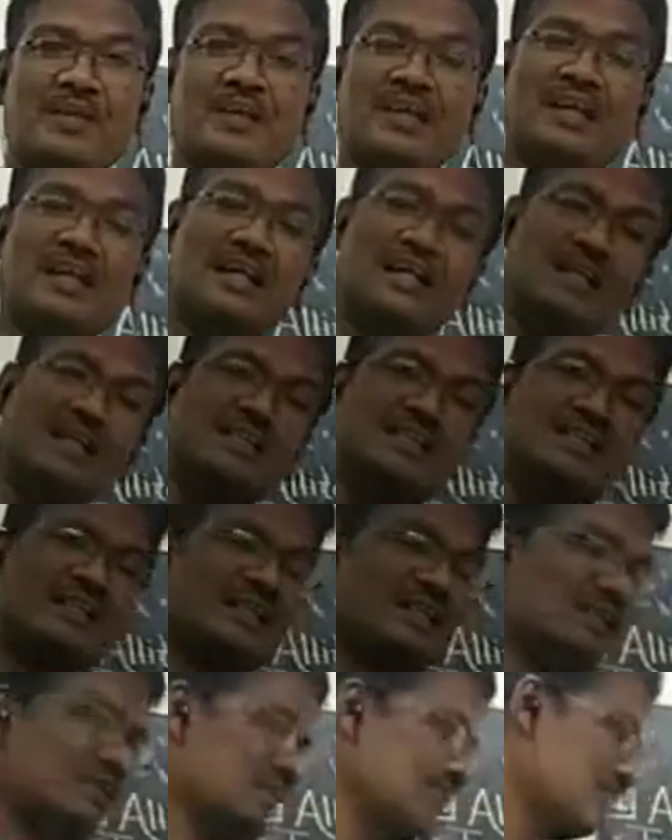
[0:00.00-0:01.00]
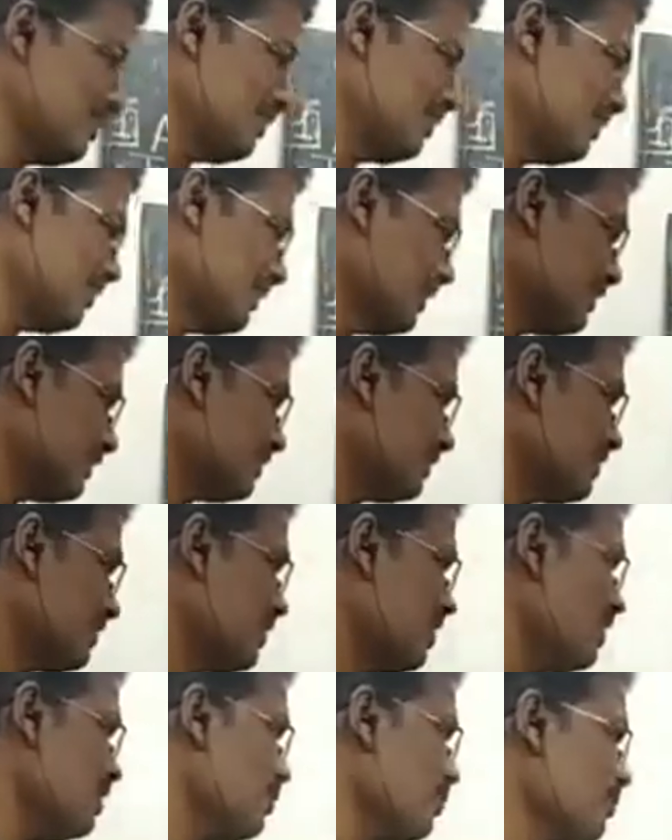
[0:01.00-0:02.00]
Let us see the
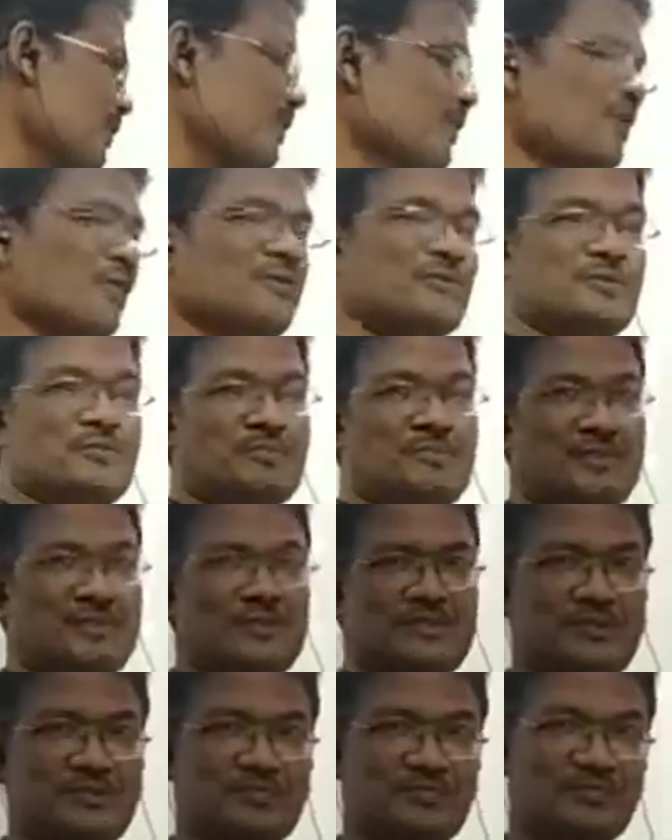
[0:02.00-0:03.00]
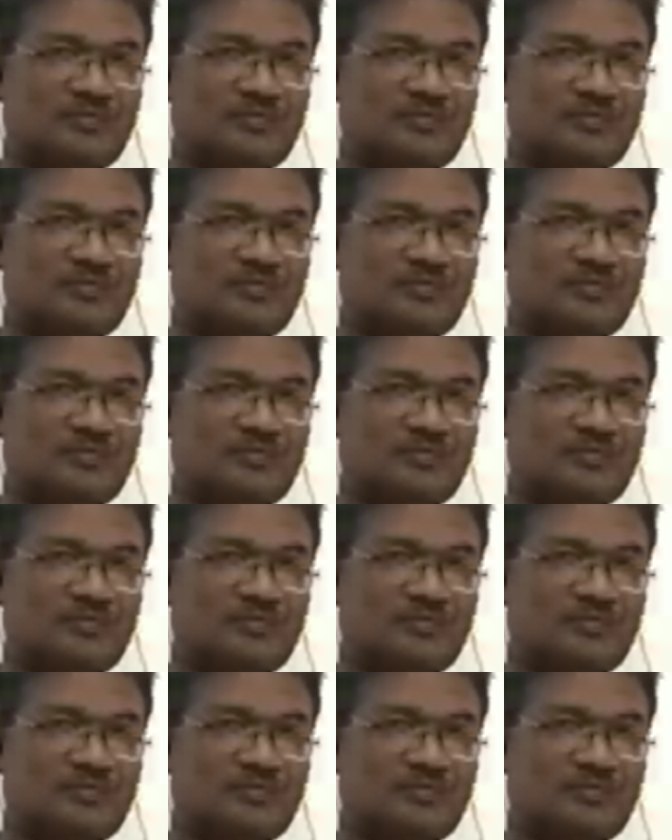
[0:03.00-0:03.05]
third figure of speech.